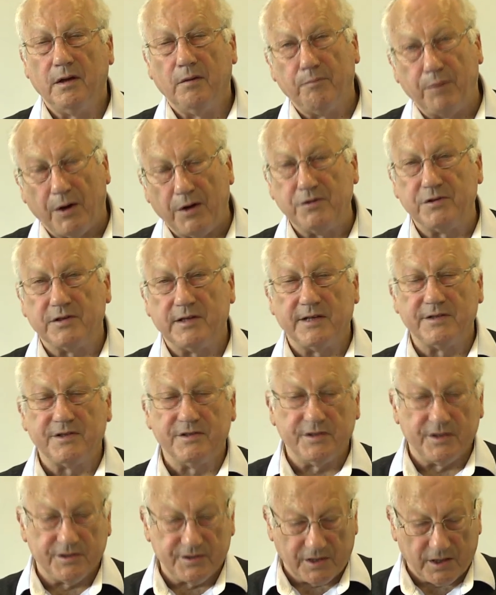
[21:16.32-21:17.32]

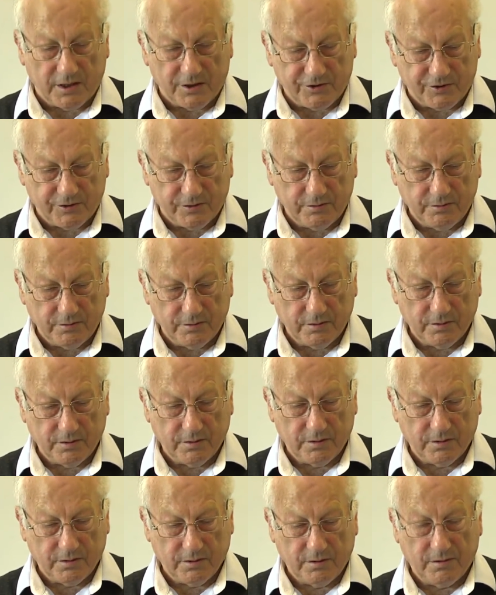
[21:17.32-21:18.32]
post-lesson discussion,
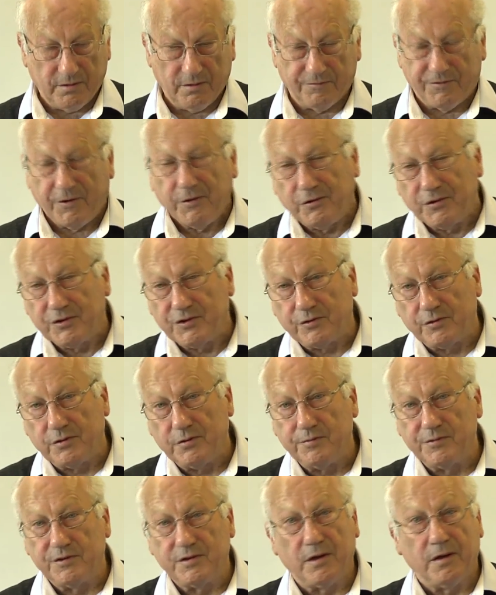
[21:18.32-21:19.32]
focus
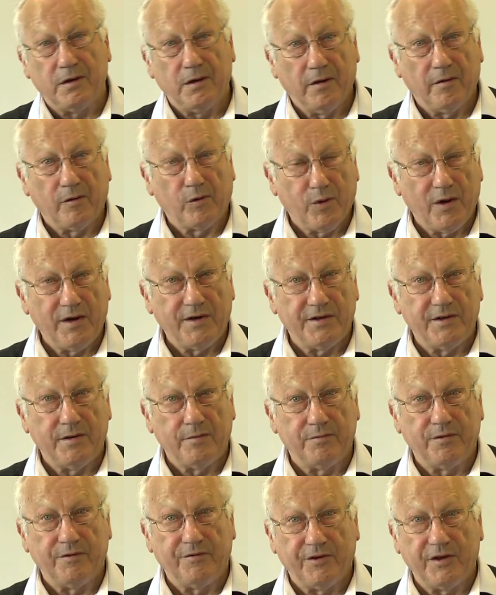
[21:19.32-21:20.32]
groups, quite a
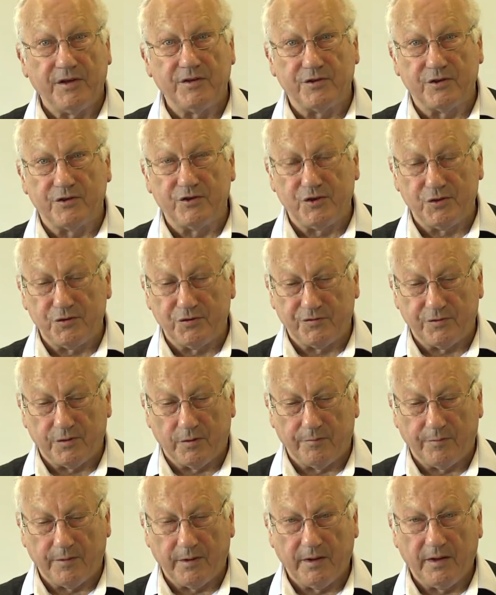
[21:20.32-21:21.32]
number of things to choose
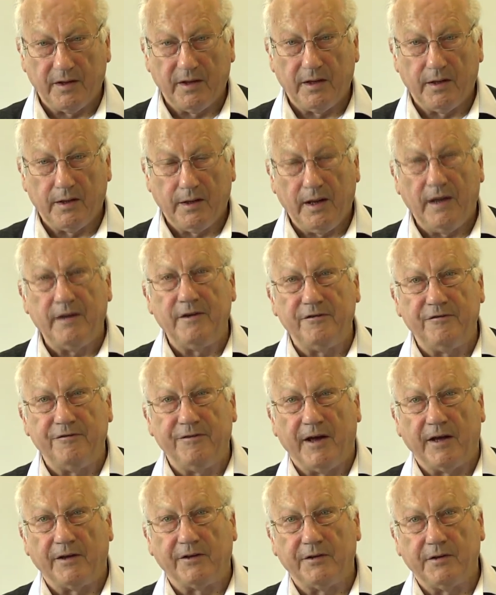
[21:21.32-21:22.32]
from. And in
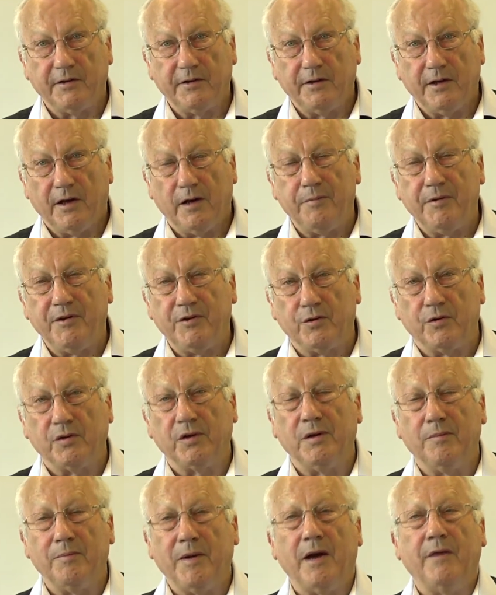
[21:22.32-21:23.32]
fact, I'll be
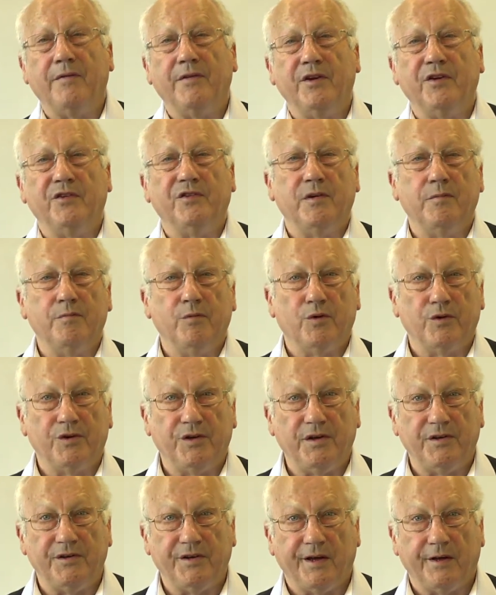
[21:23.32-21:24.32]
talking about these in more
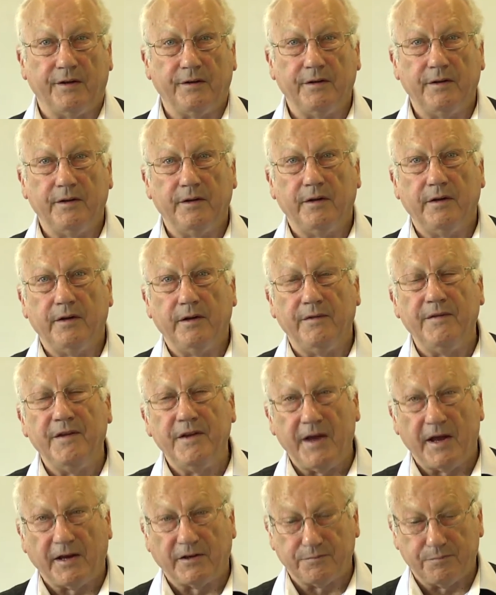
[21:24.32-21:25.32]
detail in the
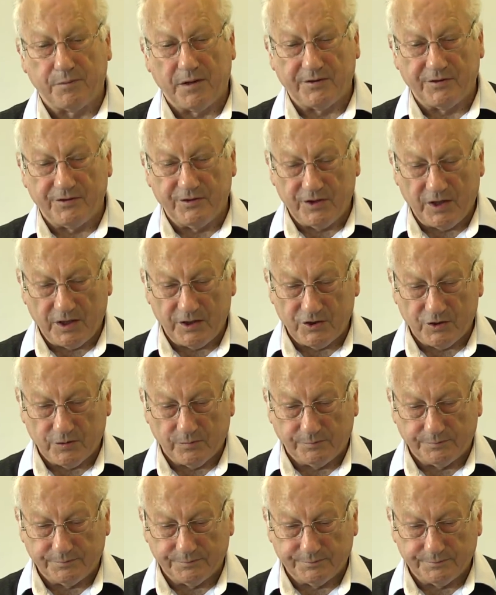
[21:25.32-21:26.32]
next
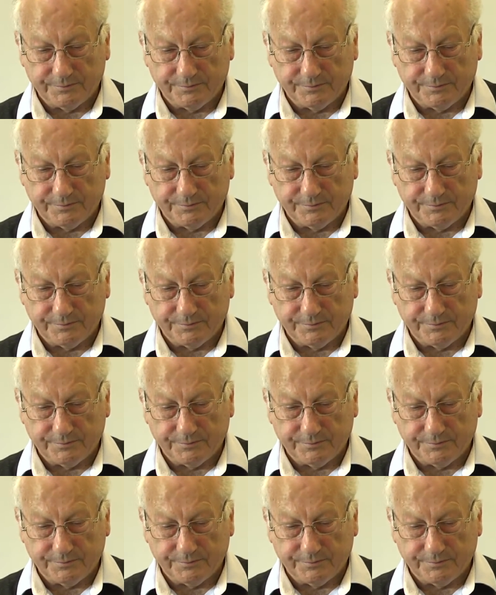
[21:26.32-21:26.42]
presentation.